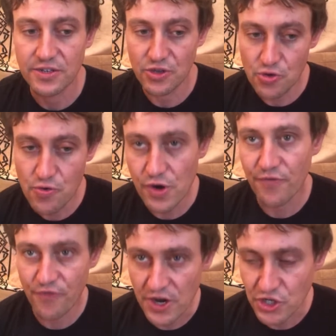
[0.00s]
newer,
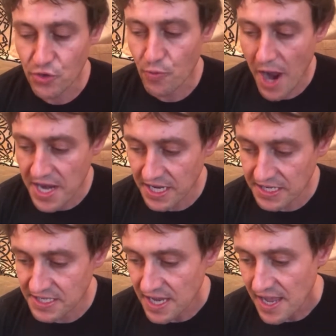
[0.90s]
fresher
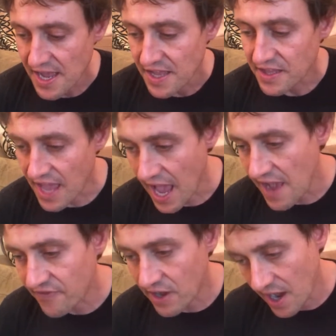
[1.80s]
writings that
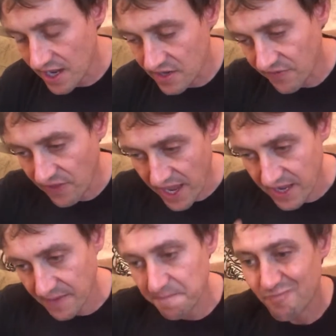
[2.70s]
have kind of like,
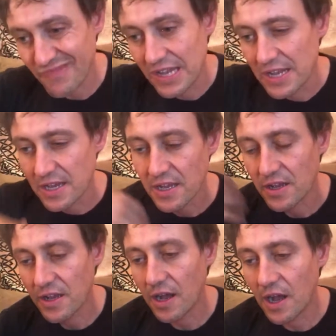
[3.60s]

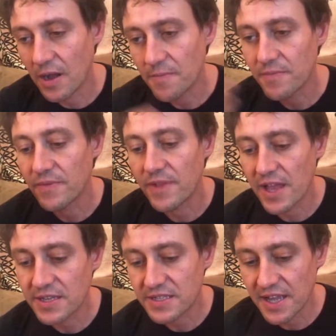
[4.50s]
um,
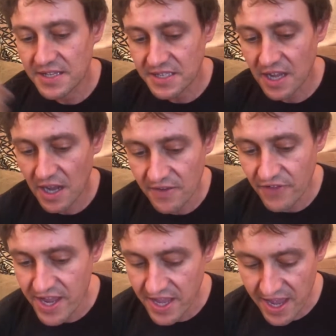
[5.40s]
it's it's kind of
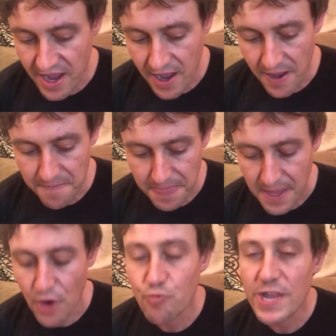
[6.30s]
like a uh,
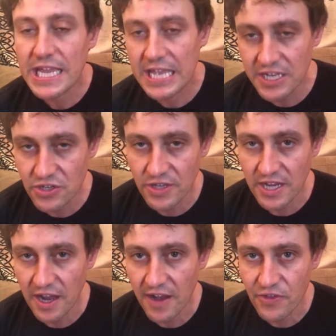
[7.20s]
a rekindling
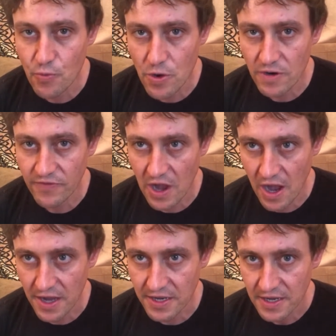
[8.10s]
of the Word of
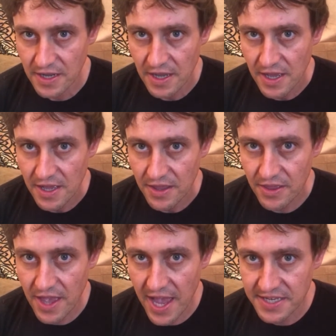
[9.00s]
God,
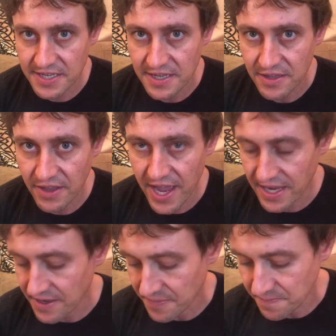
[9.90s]
that like,